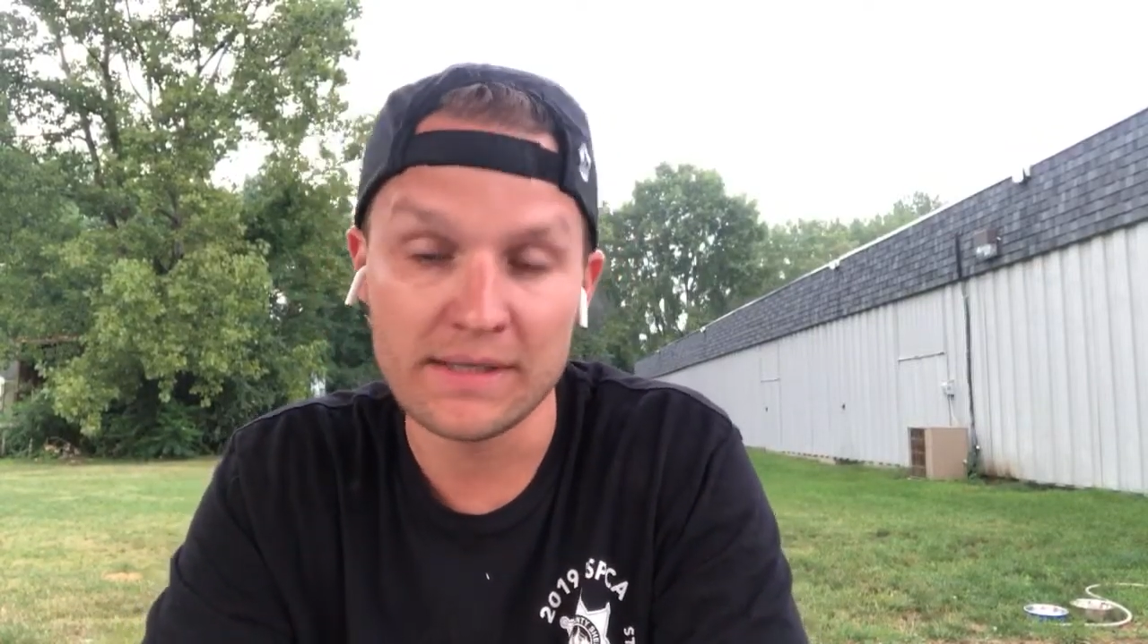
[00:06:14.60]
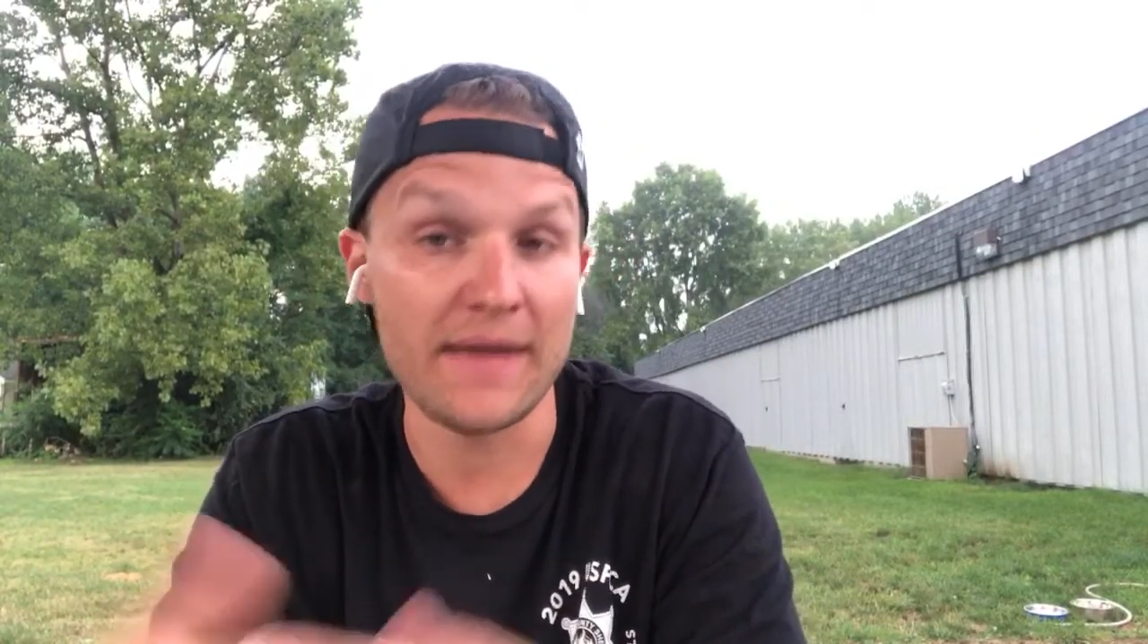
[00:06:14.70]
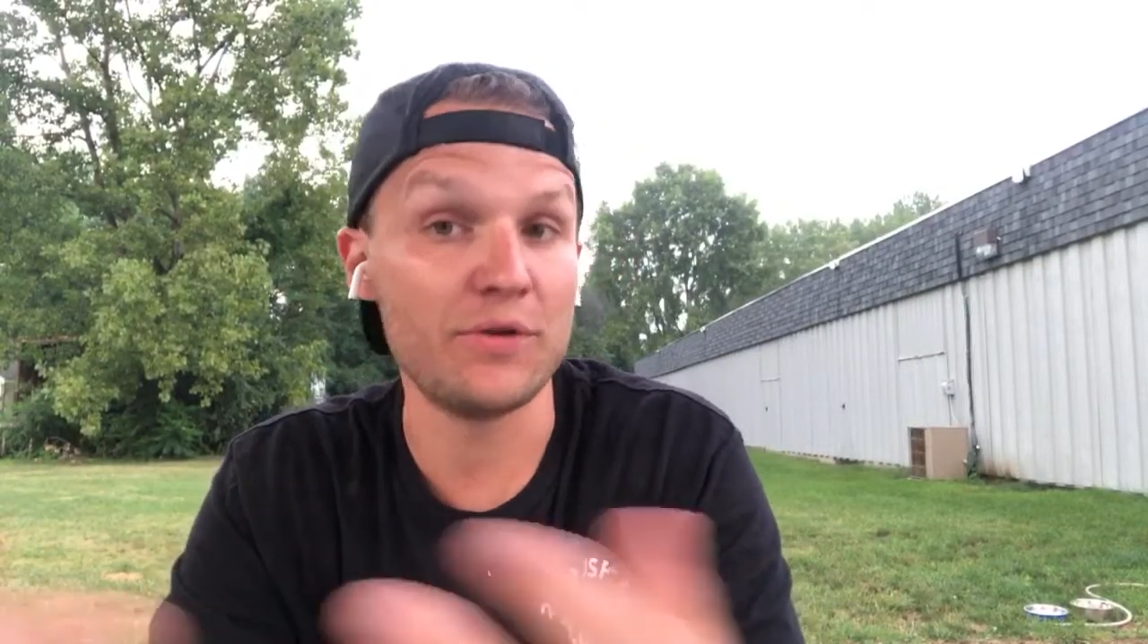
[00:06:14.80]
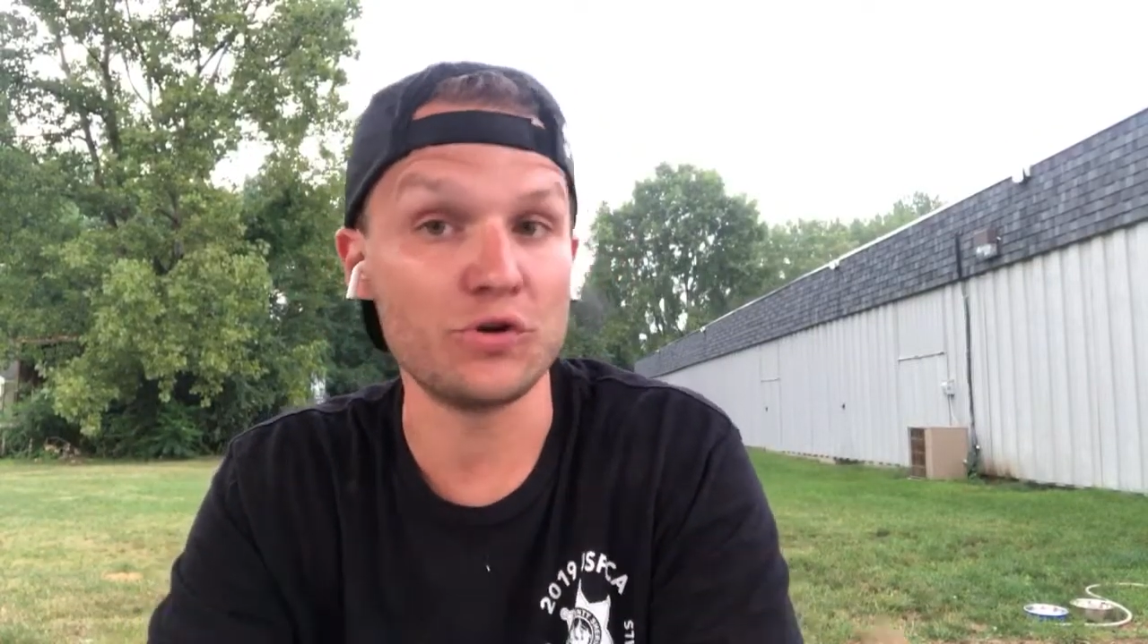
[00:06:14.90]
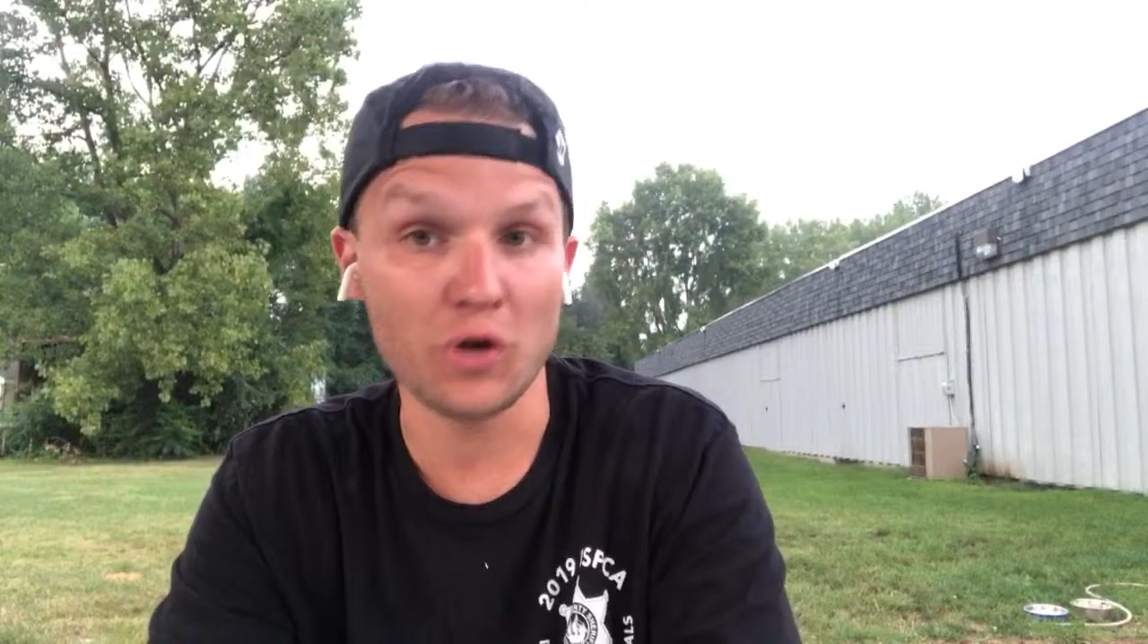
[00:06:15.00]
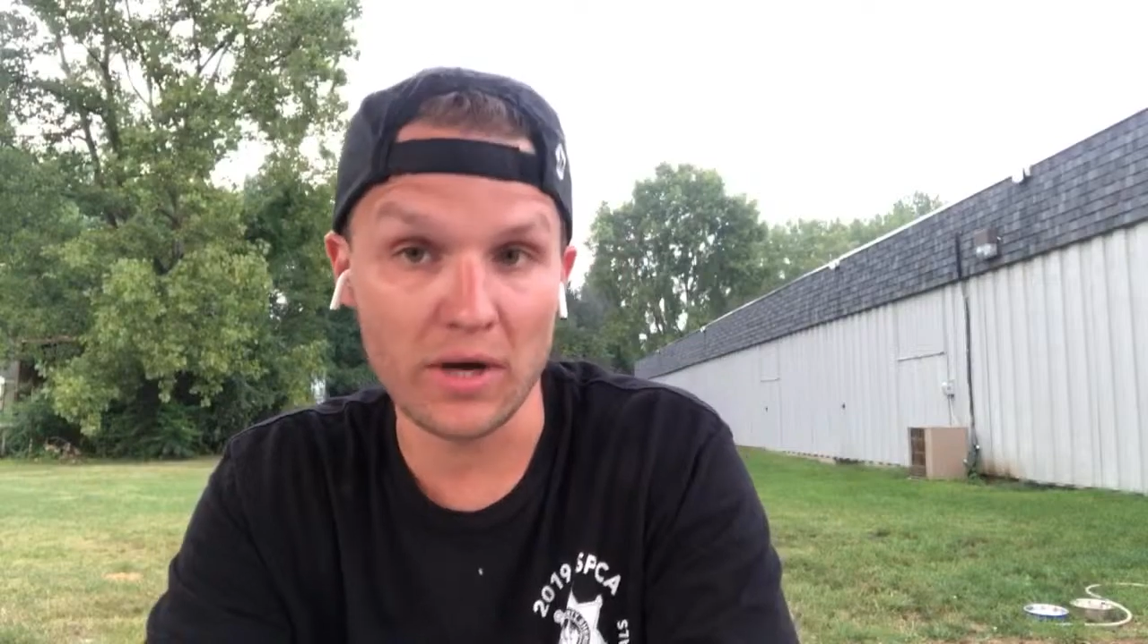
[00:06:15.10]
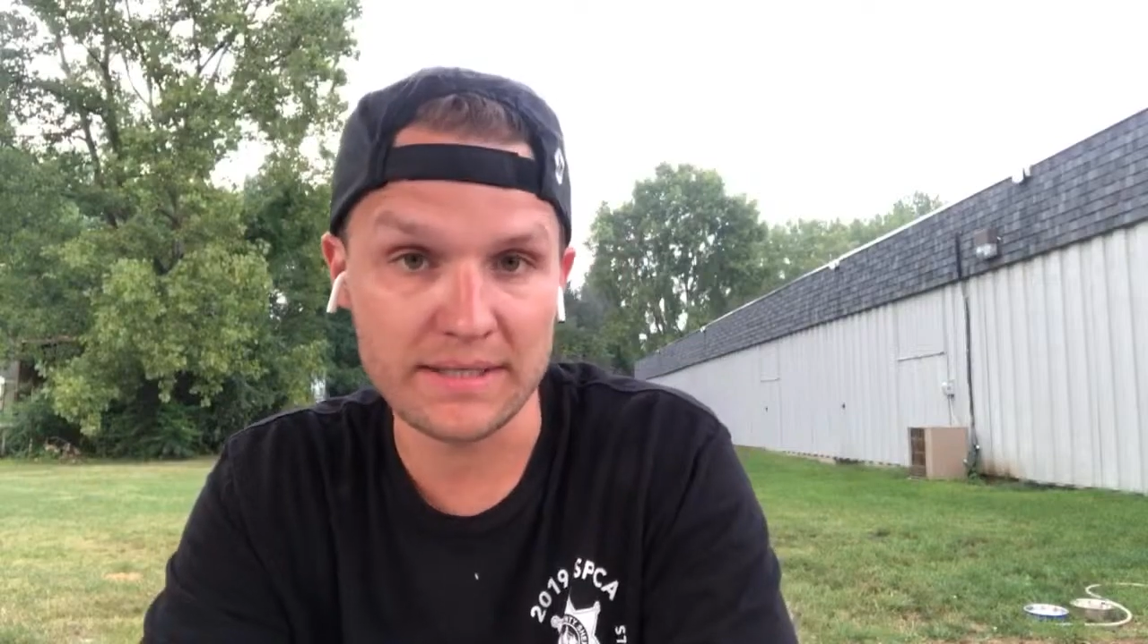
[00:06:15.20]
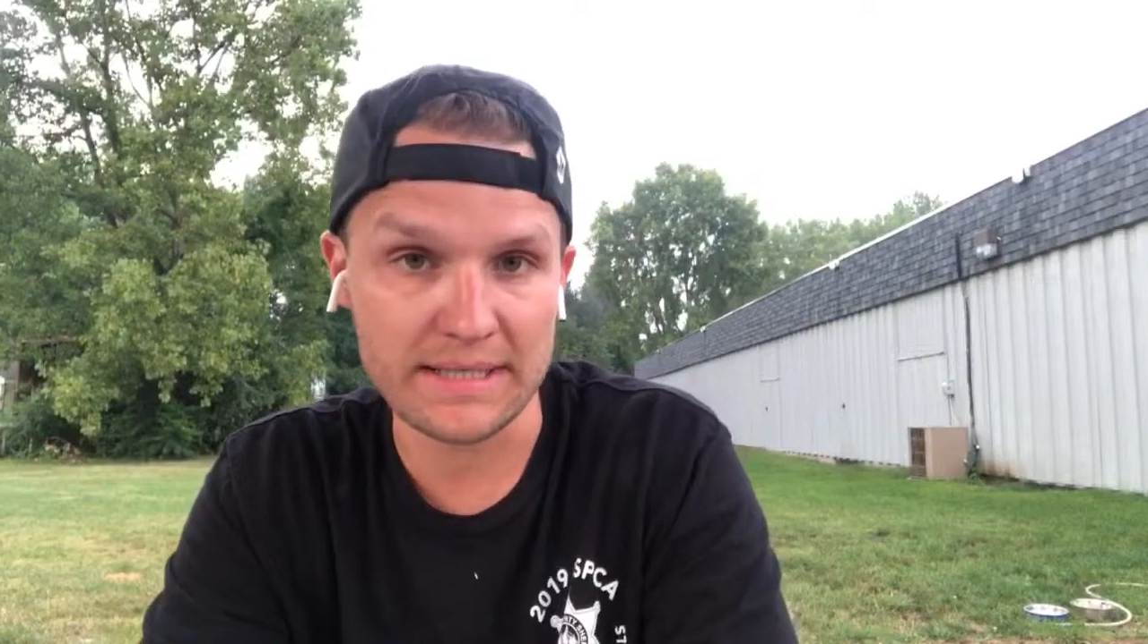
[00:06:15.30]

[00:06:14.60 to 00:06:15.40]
and their dog's